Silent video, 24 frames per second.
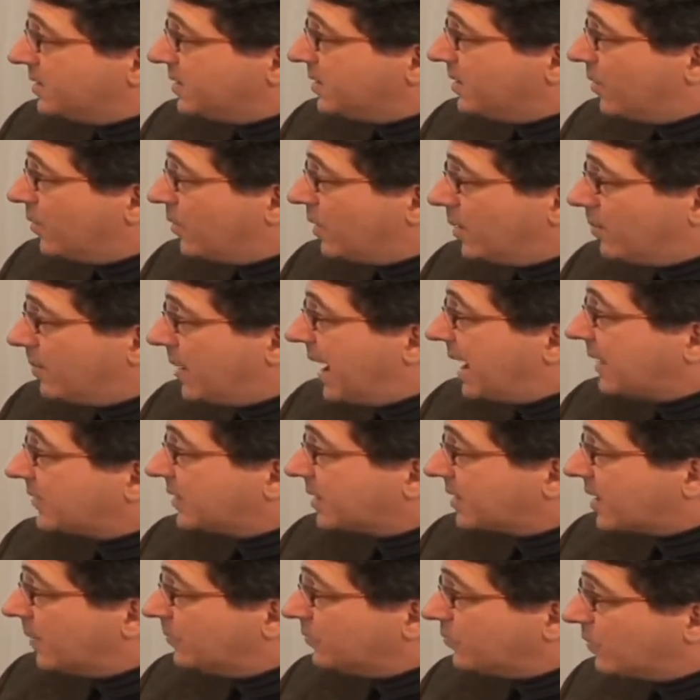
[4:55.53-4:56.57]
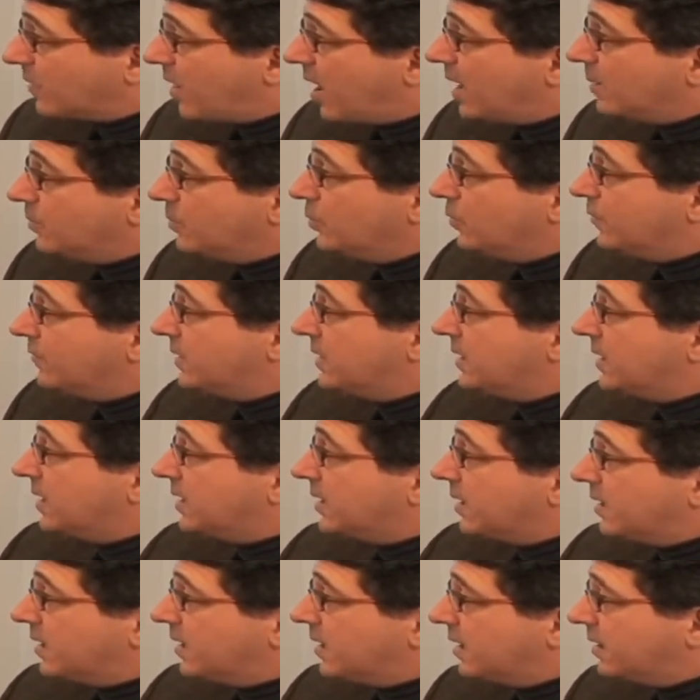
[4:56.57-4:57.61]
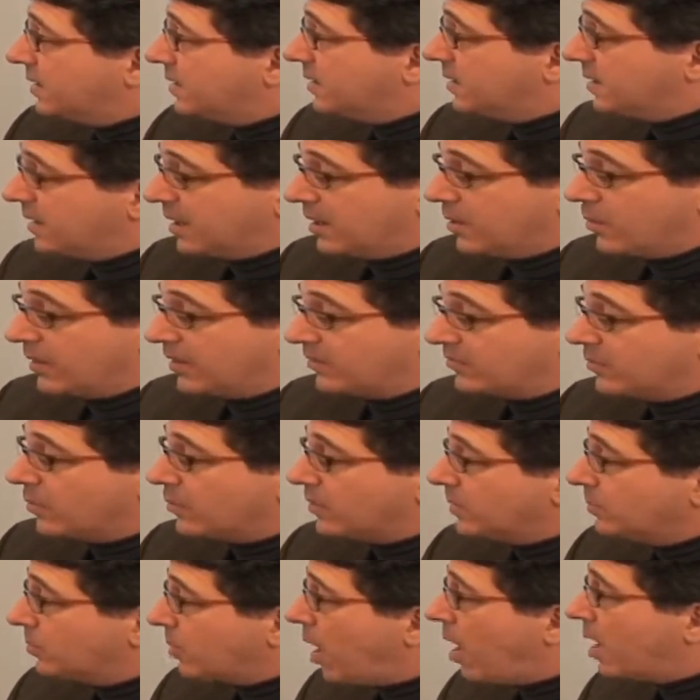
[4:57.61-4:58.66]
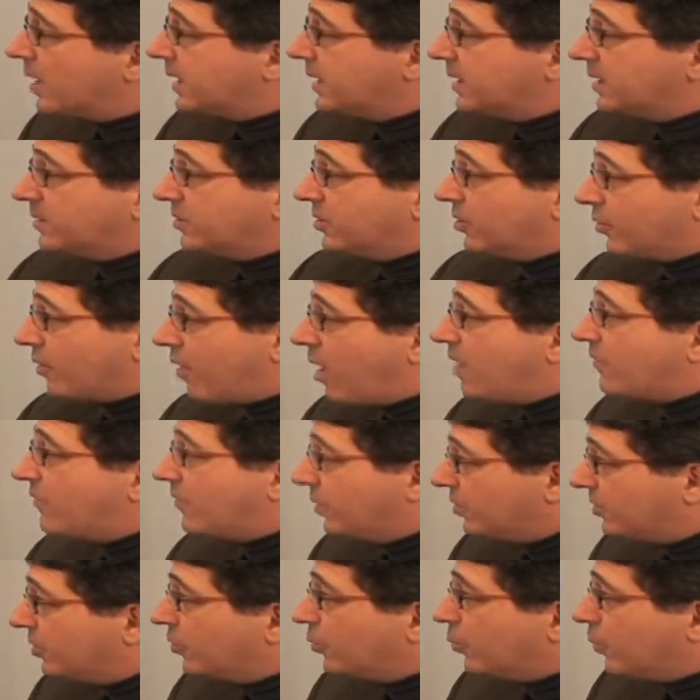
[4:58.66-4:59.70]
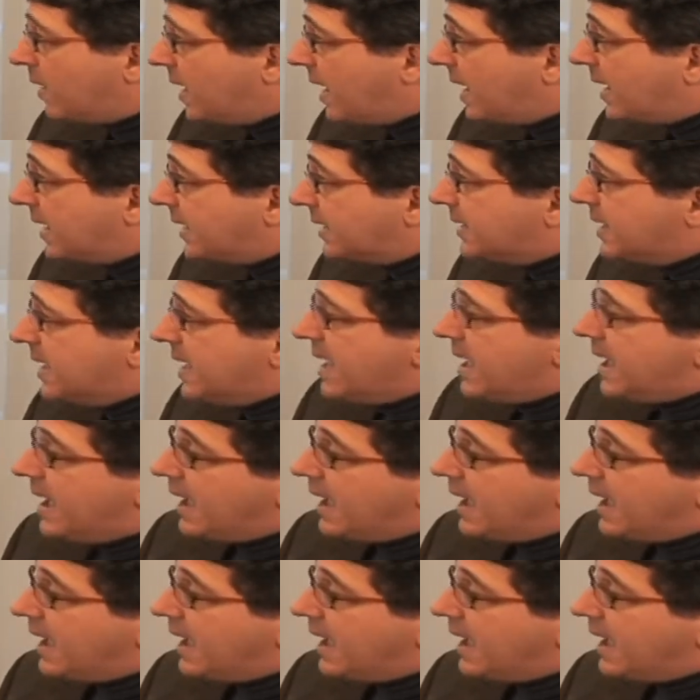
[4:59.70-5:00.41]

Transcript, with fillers: you know, a Mac that comes with iMovie and, a, and you know, and a Sony Bloggy, and you're off on your way.